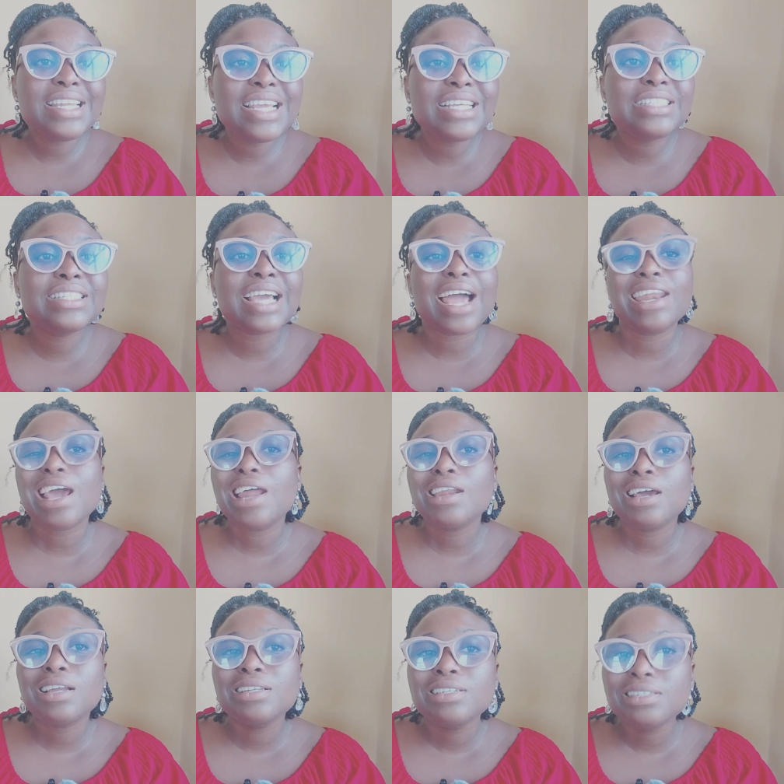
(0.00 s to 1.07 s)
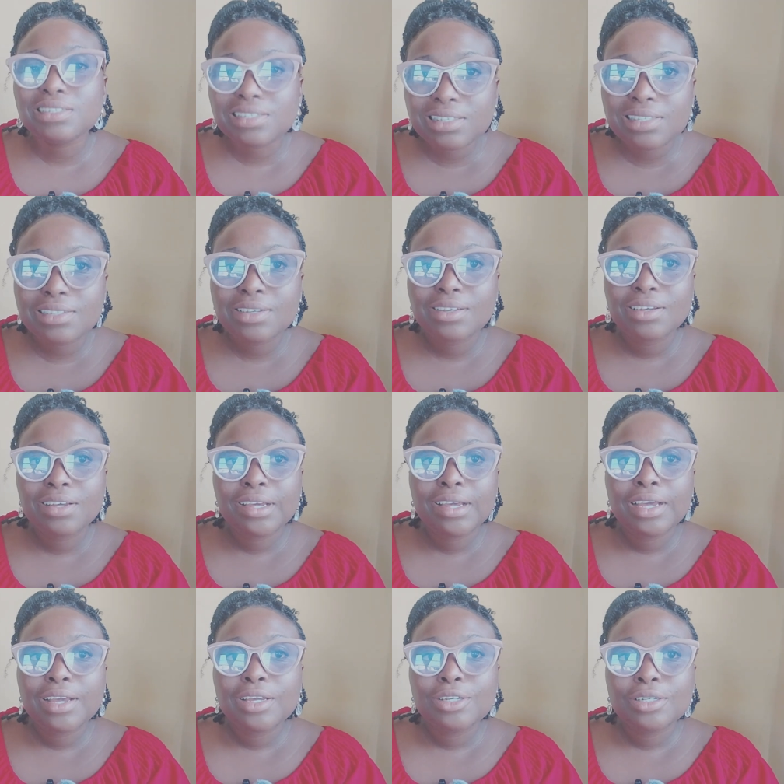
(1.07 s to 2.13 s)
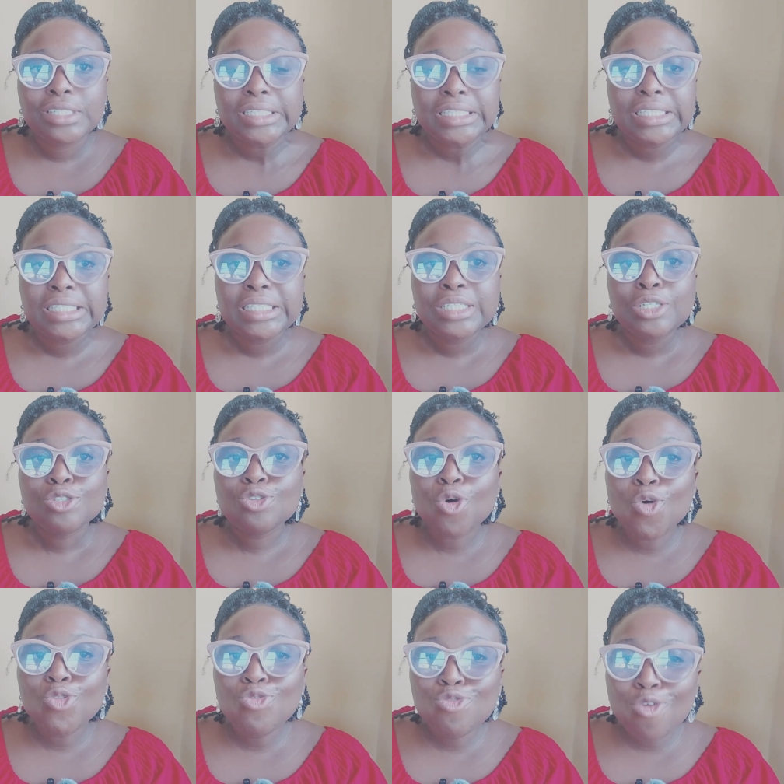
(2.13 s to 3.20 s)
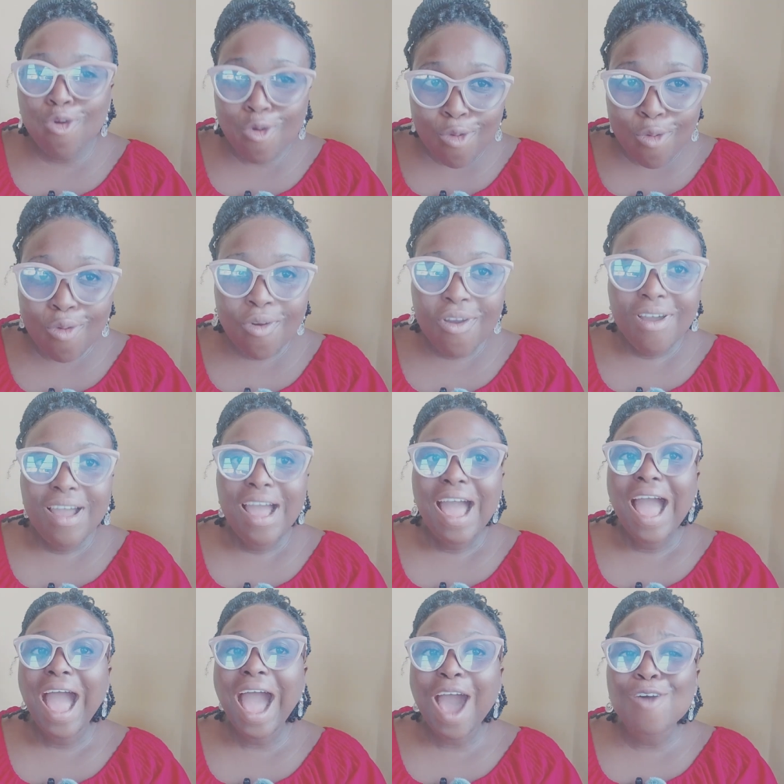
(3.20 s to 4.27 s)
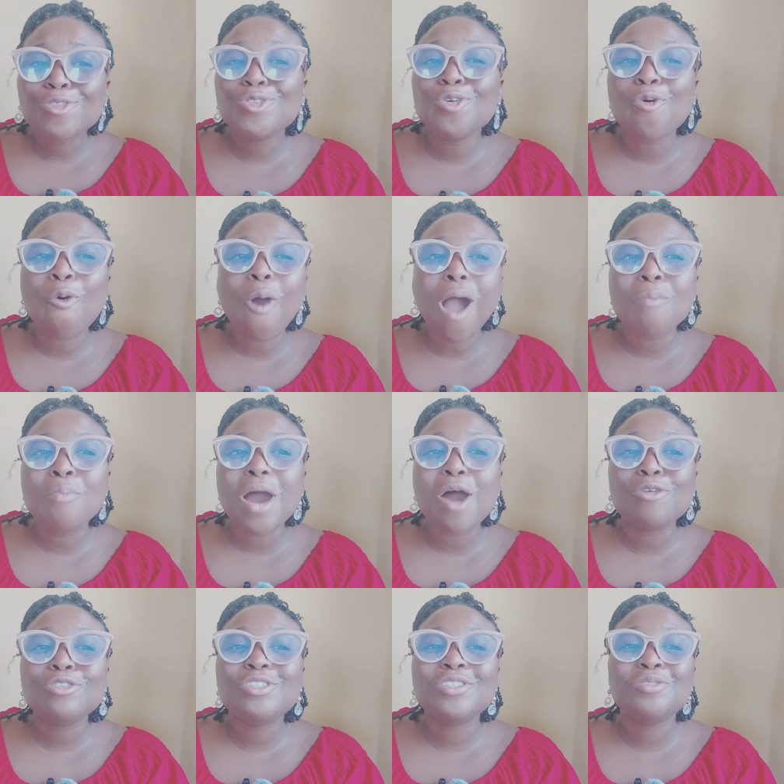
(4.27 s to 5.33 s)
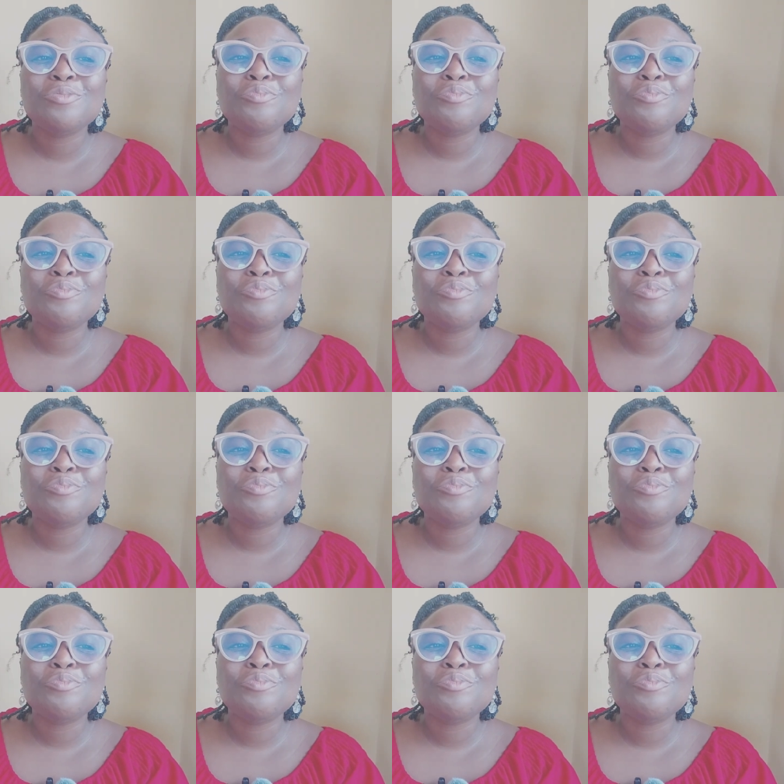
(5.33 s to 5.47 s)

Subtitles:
need an analyst to know how to go about